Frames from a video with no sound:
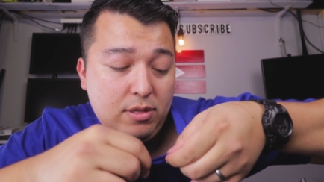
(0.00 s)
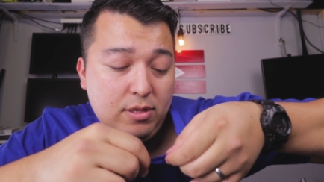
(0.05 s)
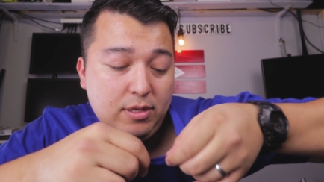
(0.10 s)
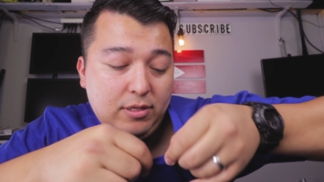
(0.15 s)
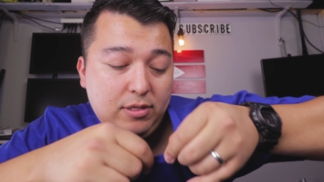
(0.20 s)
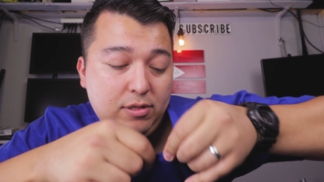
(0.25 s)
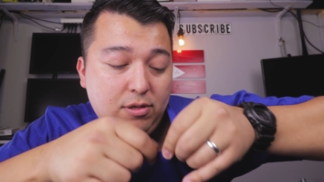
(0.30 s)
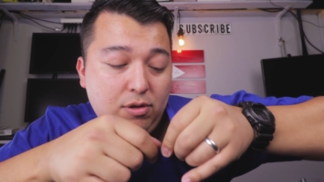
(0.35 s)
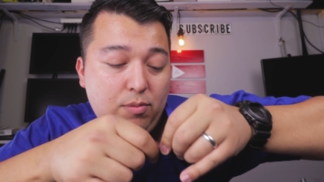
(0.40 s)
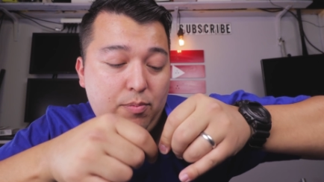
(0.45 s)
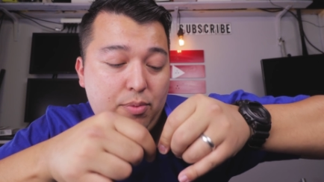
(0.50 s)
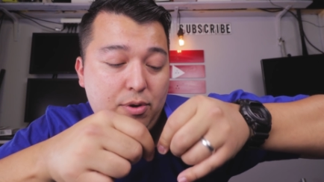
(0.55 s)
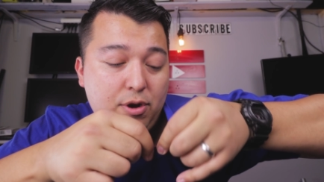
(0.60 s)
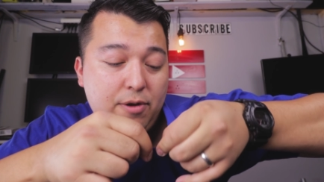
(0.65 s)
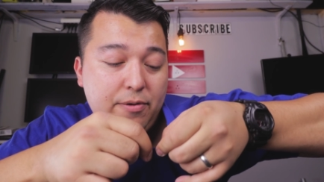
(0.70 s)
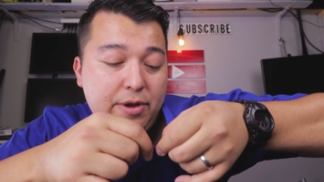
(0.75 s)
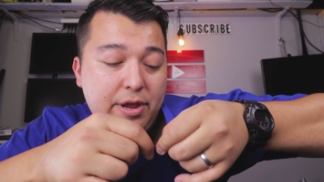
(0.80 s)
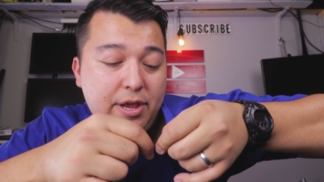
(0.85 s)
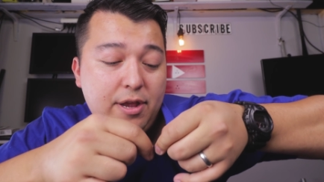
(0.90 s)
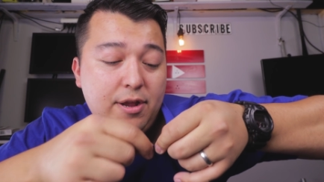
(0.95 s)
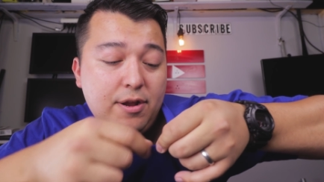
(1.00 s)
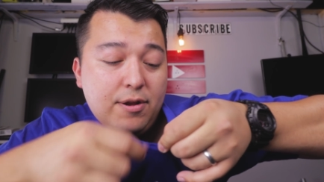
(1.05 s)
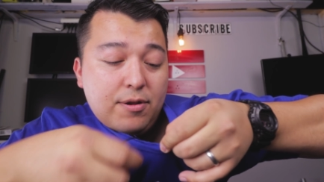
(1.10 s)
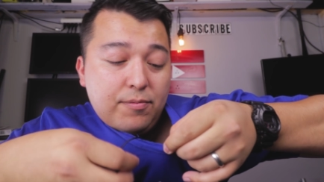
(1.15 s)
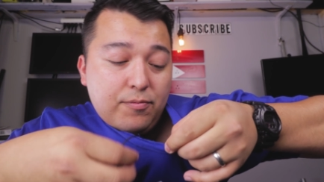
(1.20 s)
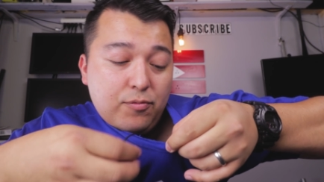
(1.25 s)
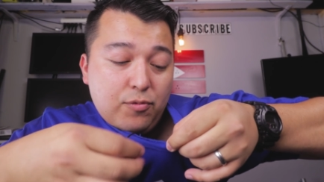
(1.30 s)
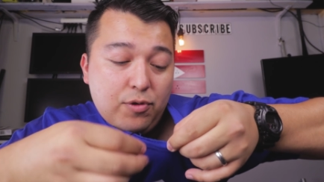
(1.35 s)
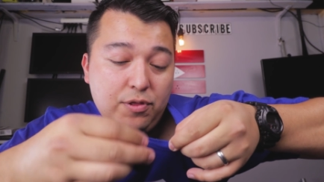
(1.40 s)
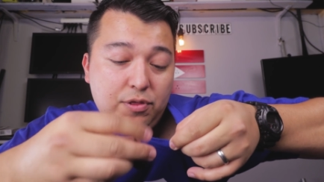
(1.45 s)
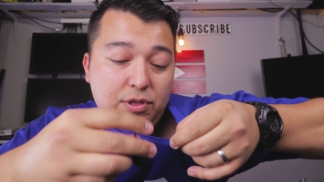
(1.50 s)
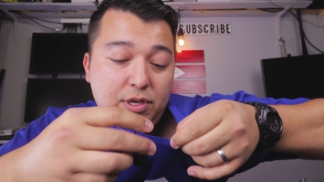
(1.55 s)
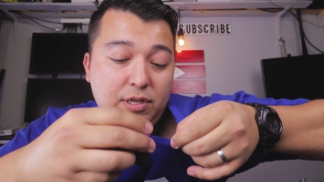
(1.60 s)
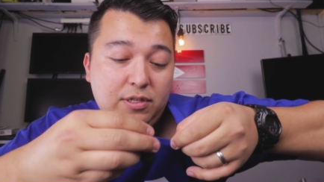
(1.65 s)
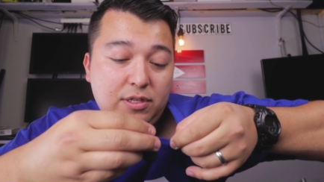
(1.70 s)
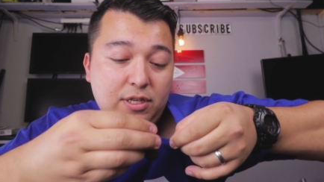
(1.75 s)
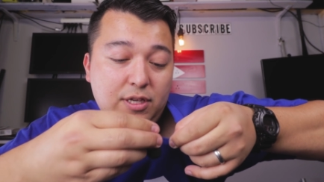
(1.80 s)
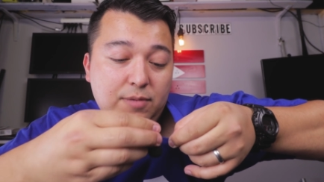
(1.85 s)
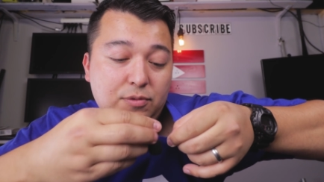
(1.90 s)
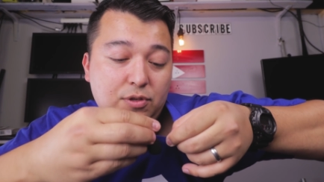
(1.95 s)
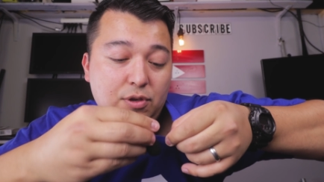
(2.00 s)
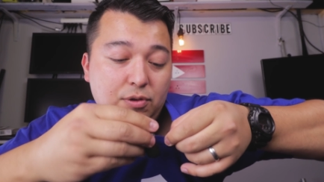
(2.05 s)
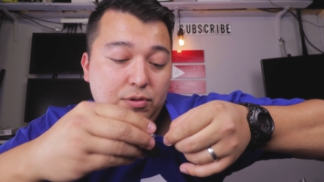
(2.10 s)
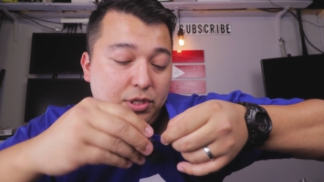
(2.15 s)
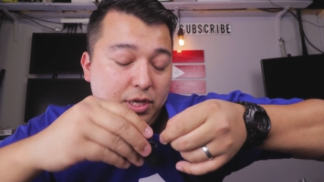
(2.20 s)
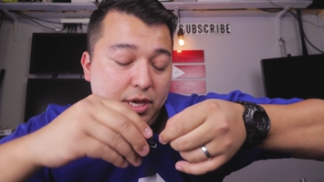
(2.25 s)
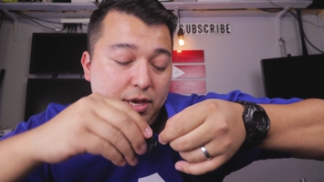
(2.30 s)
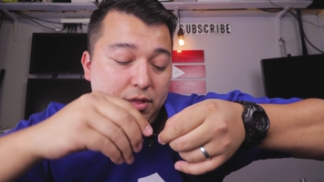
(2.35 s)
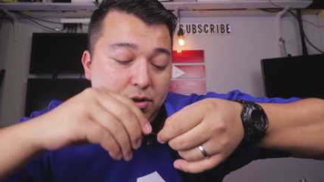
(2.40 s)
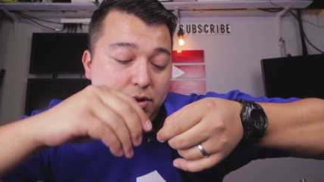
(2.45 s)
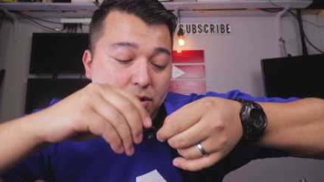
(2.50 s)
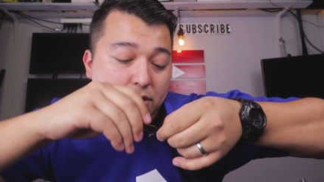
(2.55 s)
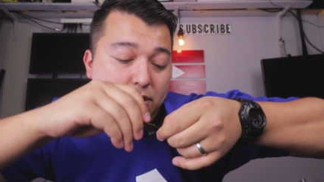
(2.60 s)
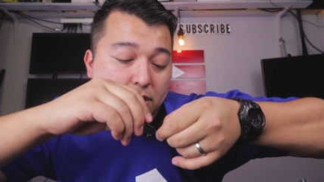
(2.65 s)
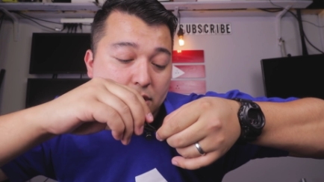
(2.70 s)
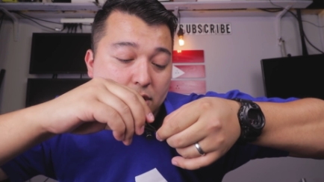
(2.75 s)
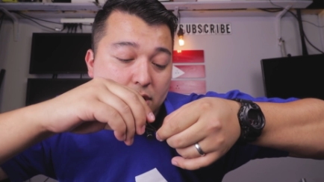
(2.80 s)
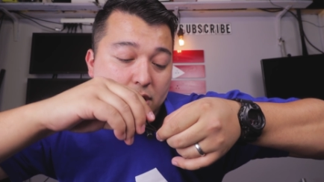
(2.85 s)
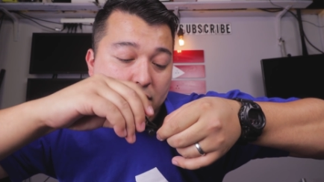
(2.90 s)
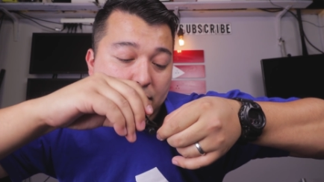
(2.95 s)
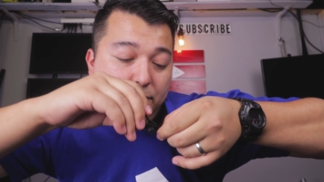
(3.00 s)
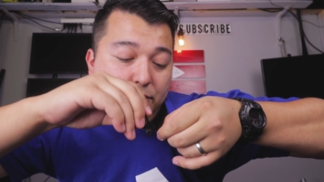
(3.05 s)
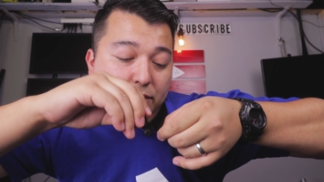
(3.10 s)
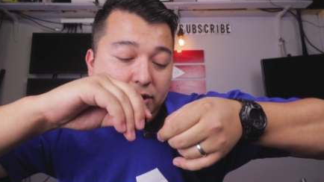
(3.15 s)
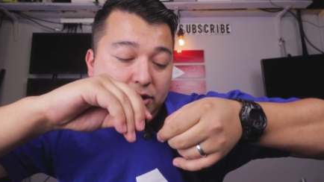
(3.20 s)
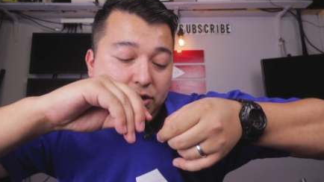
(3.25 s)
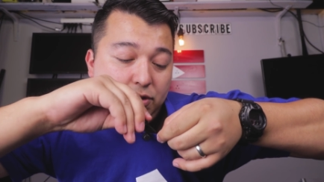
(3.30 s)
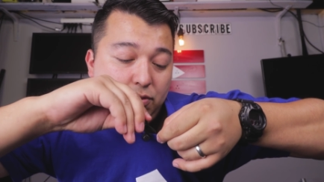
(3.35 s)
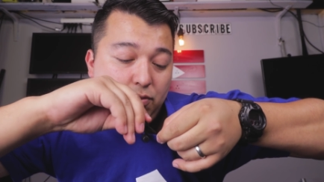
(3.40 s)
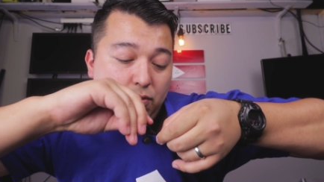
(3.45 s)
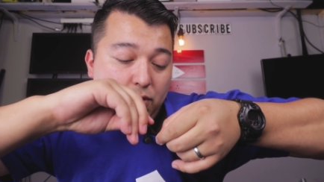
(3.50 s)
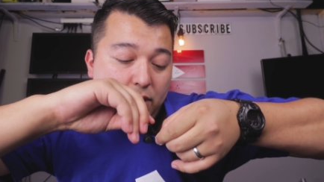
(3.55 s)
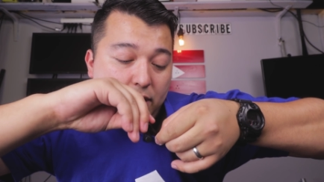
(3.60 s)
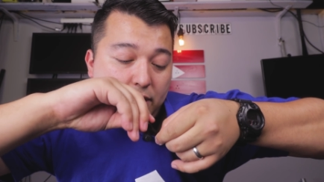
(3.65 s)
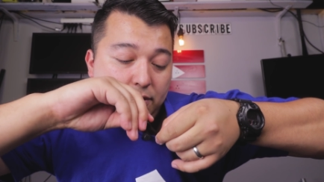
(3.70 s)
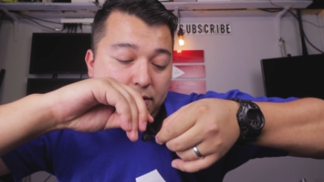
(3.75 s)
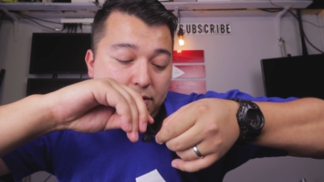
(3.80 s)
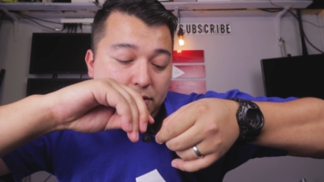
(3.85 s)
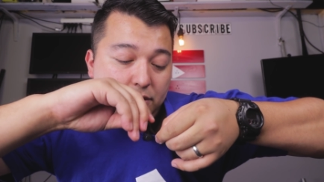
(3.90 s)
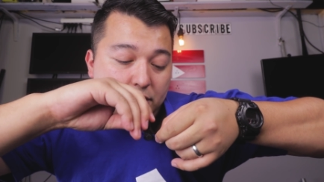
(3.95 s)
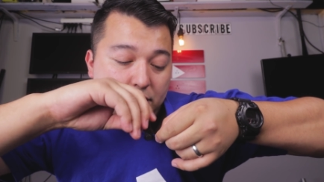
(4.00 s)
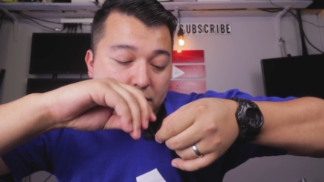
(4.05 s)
this little part right here where the seams go together, I pinch it right on